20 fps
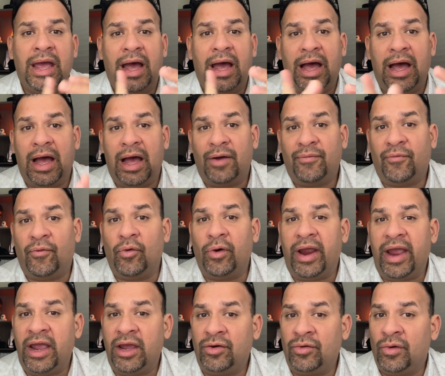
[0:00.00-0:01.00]
uh, for
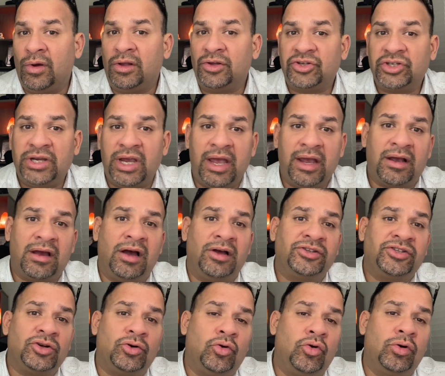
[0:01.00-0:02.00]
annual
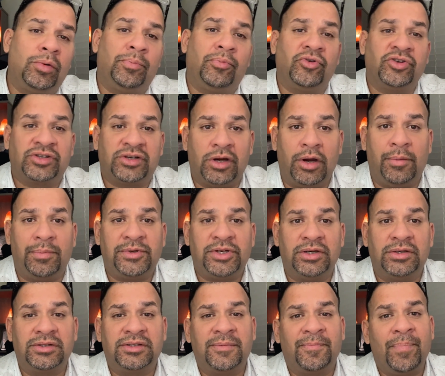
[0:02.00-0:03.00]
checkout or
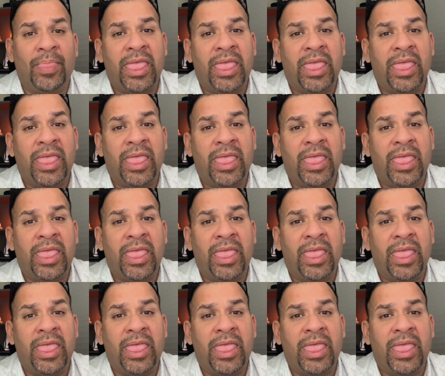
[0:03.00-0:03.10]
prescriptions.